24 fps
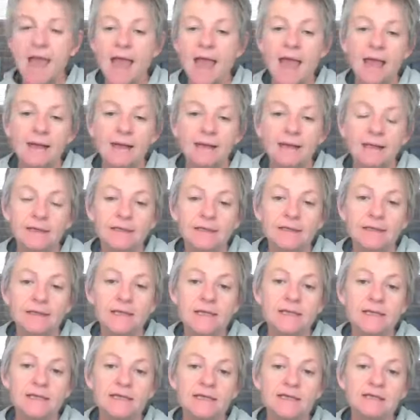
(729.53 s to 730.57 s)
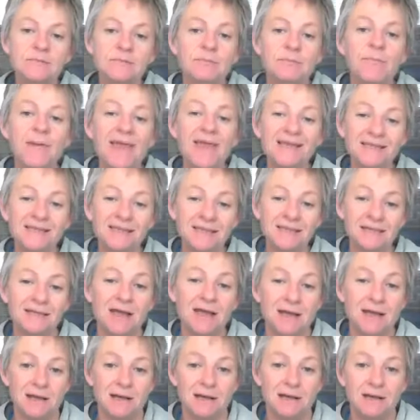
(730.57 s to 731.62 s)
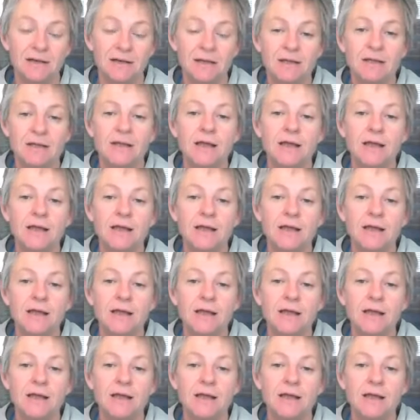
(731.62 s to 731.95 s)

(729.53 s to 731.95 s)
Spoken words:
And it is best done